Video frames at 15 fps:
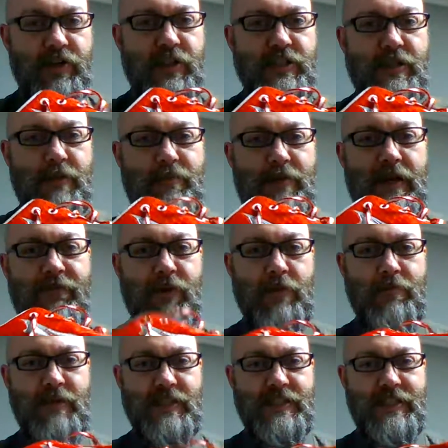There's a bit of
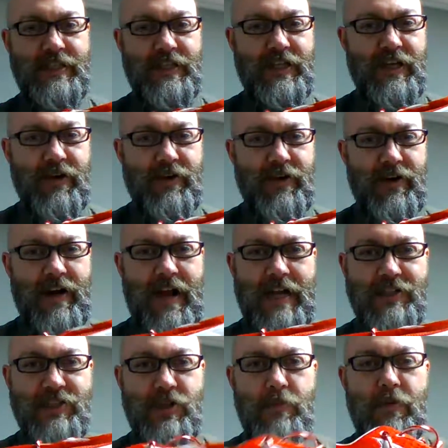firmness, and you know they're
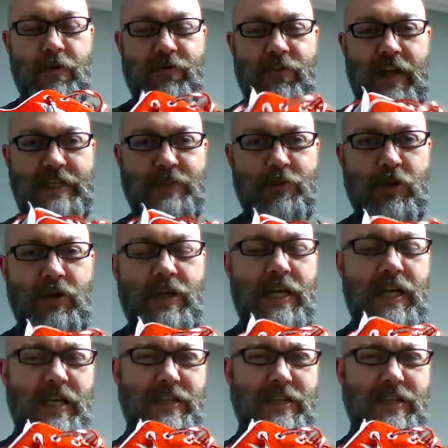not super flexible,